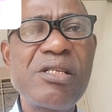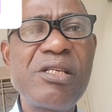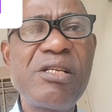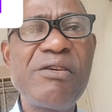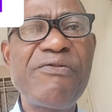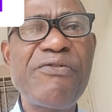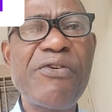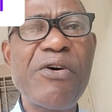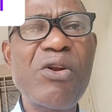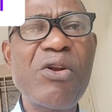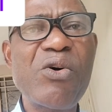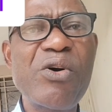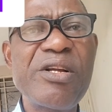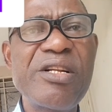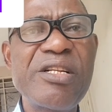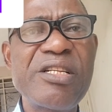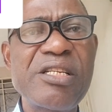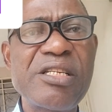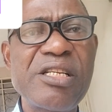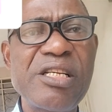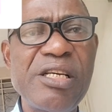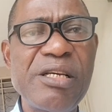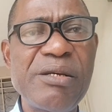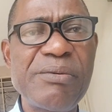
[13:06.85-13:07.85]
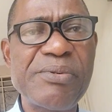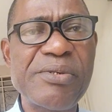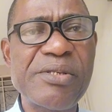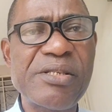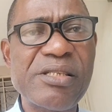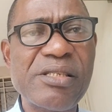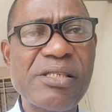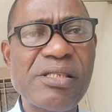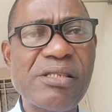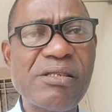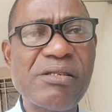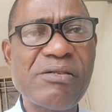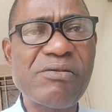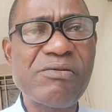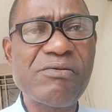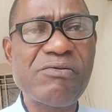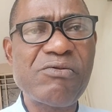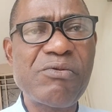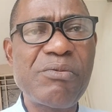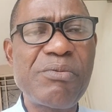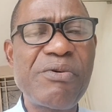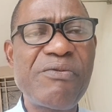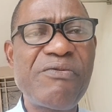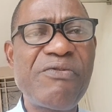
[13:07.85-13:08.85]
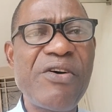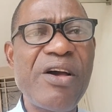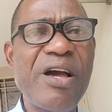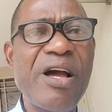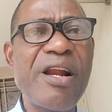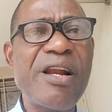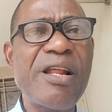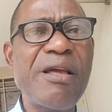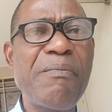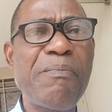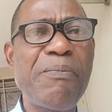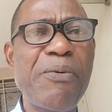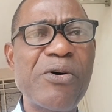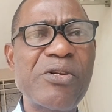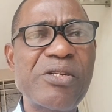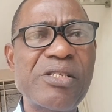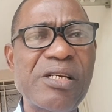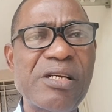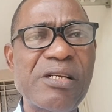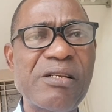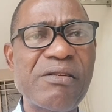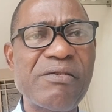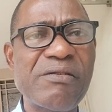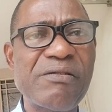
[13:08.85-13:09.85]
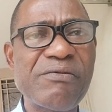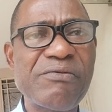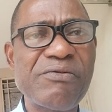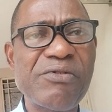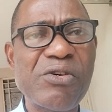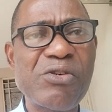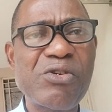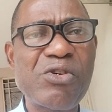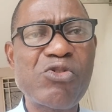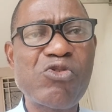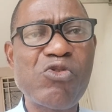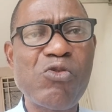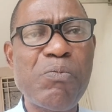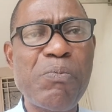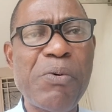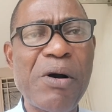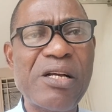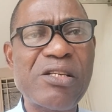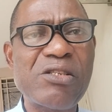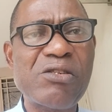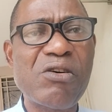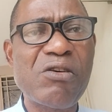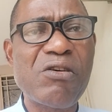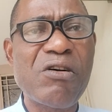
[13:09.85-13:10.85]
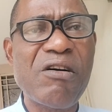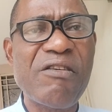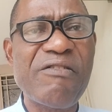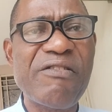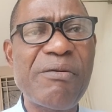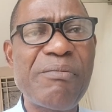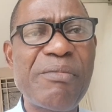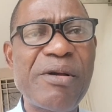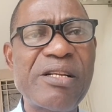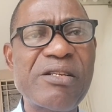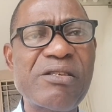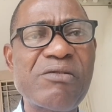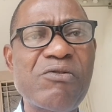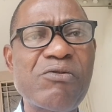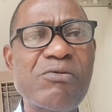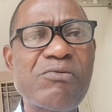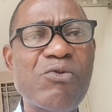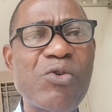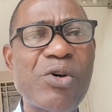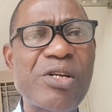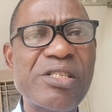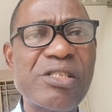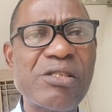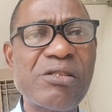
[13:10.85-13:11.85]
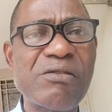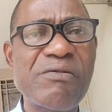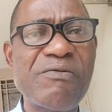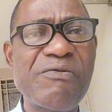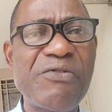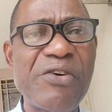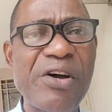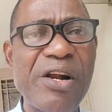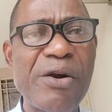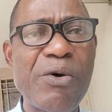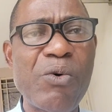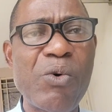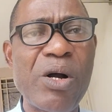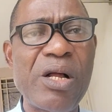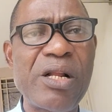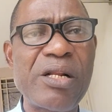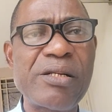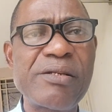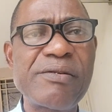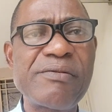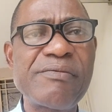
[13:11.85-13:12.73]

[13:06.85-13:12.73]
The following tips will be very important for you to pass your government question very well.